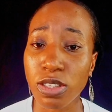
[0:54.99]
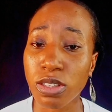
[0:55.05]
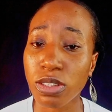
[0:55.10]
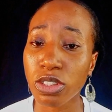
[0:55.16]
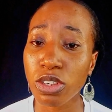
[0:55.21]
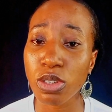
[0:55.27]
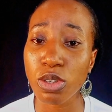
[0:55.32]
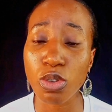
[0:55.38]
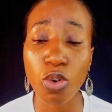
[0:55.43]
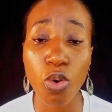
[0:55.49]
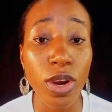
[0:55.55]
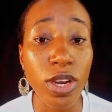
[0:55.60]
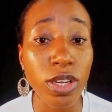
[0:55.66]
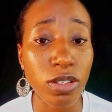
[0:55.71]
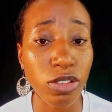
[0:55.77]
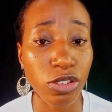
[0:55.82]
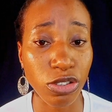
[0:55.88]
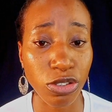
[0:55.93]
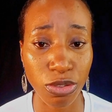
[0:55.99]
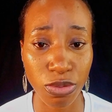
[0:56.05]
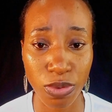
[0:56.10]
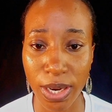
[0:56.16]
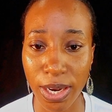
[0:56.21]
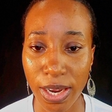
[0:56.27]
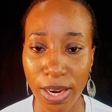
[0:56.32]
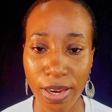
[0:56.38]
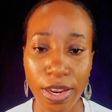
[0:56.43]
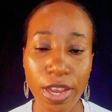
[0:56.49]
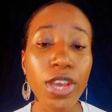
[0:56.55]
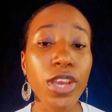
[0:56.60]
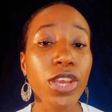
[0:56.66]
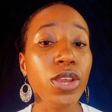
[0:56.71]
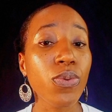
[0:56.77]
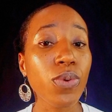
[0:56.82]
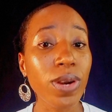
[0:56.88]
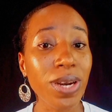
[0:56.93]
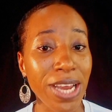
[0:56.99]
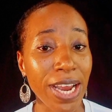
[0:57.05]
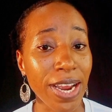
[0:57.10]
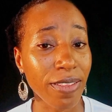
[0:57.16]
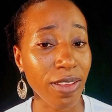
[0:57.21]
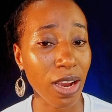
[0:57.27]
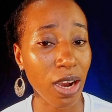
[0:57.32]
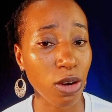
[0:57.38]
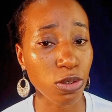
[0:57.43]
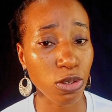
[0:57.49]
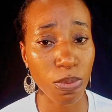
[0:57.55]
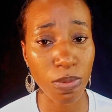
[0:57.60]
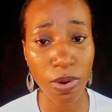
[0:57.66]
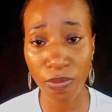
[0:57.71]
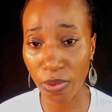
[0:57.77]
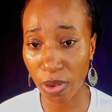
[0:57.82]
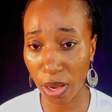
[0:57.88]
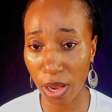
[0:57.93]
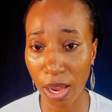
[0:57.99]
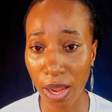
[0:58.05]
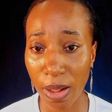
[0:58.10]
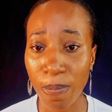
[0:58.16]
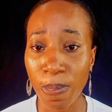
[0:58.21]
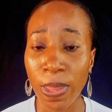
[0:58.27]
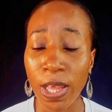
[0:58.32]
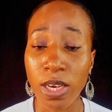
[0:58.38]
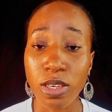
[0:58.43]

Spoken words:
It's just going to shrink and you won't like the outcome of the hair.